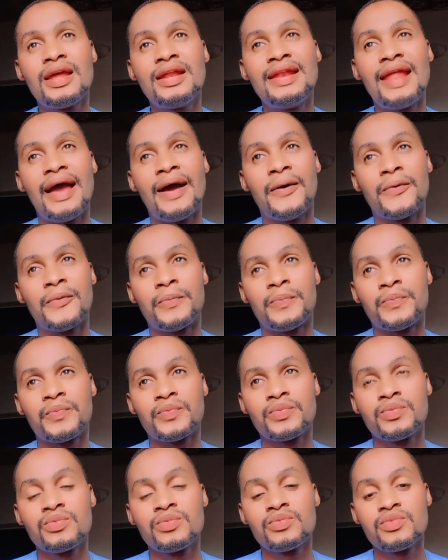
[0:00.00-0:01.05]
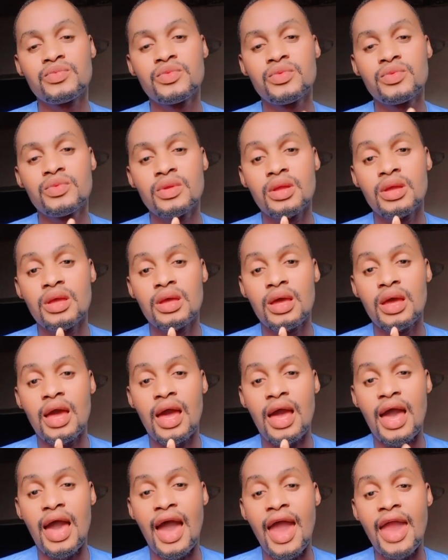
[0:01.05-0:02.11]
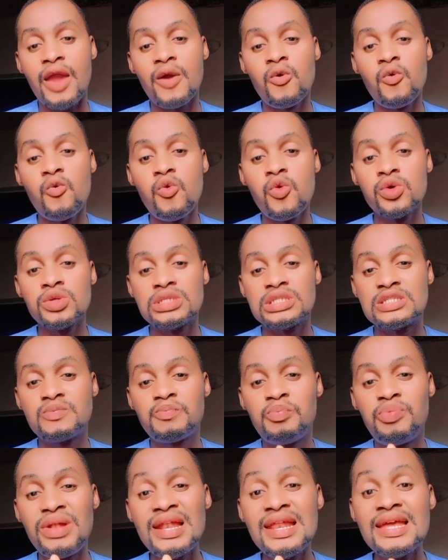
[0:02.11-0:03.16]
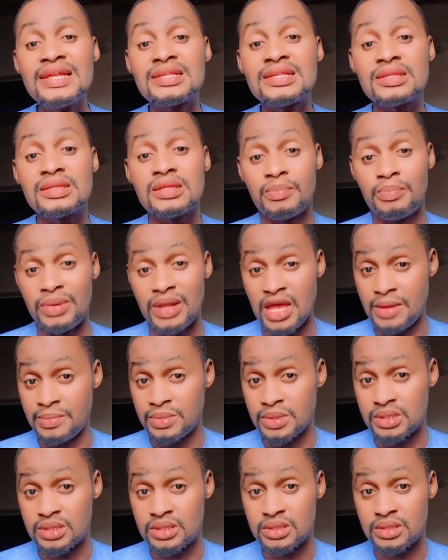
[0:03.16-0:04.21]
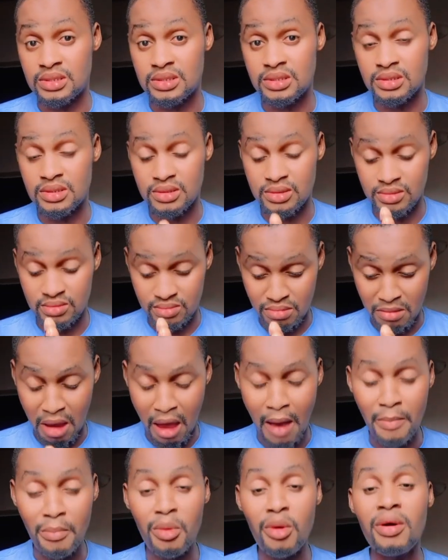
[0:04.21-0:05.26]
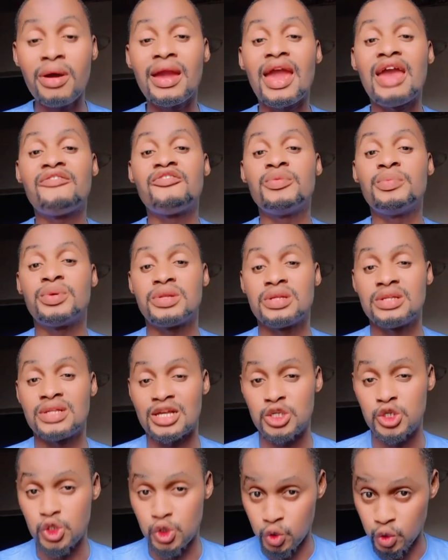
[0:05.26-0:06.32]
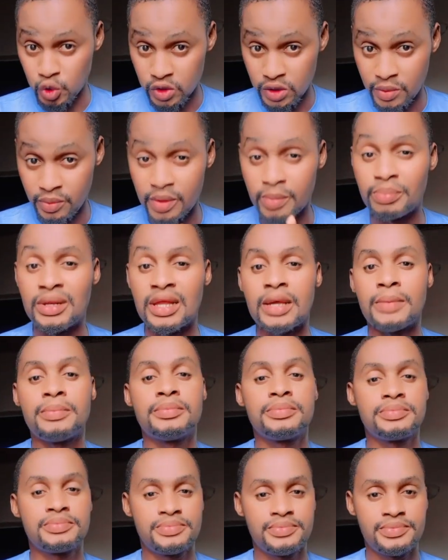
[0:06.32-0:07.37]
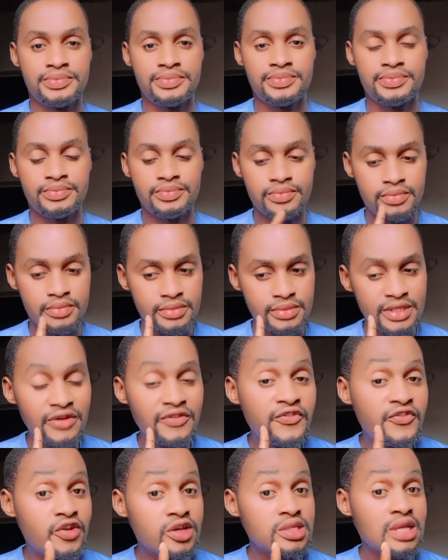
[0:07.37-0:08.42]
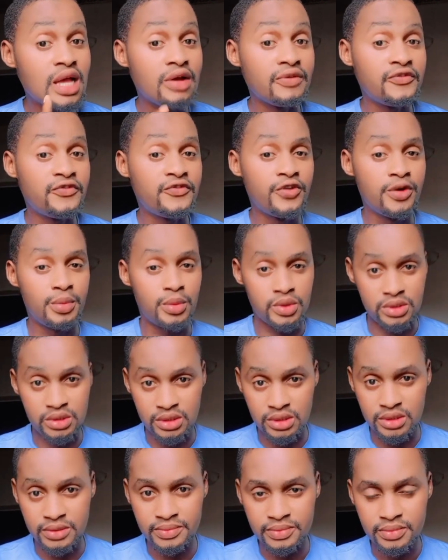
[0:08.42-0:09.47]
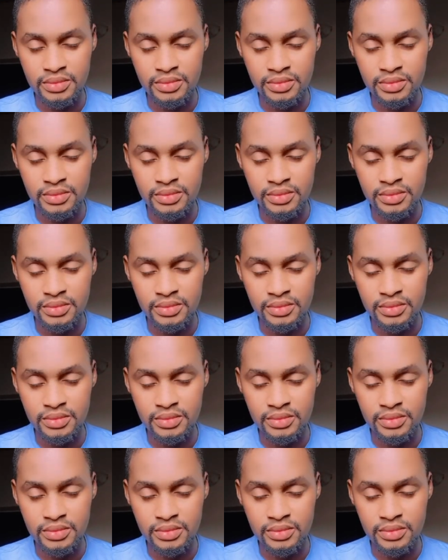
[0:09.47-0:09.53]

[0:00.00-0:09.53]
Now I will split the blames among everybody that should be blamed. First and foremost,